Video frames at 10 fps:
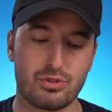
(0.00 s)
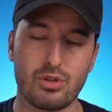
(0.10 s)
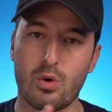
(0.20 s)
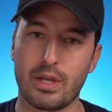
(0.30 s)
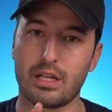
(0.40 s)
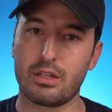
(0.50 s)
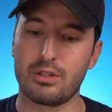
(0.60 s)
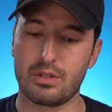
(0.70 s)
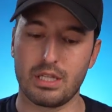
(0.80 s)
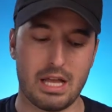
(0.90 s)
don't
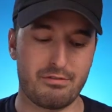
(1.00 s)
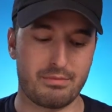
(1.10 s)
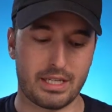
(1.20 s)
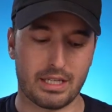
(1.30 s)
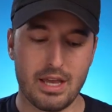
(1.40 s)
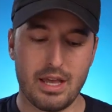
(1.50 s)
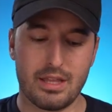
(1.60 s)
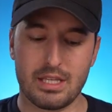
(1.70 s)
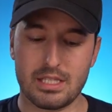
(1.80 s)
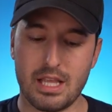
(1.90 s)
include a Lav Mic.
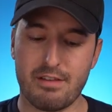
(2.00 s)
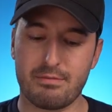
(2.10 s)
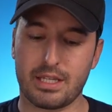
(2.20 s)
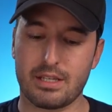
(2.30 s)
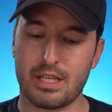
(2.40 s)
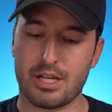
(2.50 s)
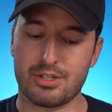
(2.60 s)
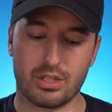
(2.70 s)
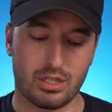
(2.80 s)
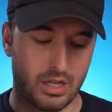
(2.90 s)
This Lav Mic is
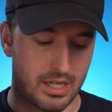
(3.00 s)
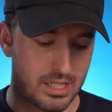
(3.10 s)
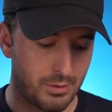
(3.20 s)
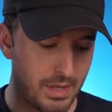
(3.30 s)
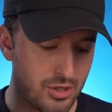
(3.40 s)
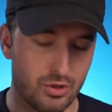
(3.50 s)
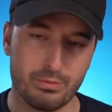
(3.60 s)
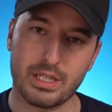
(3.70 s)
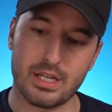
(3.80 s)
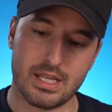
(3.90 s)
actually kind of special
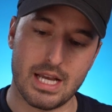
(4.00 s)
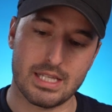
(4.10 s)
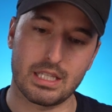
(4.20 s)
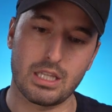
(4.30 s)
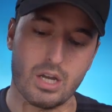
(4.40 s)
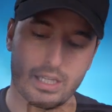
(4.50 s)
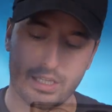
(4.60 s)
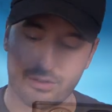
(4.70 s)
because it has a locking